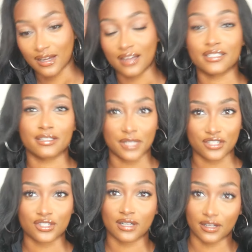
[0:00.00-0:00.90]
I did
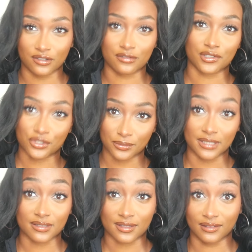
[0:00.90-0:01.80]
mention I over
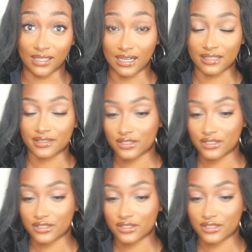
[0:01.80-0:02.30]
tweezed a lot,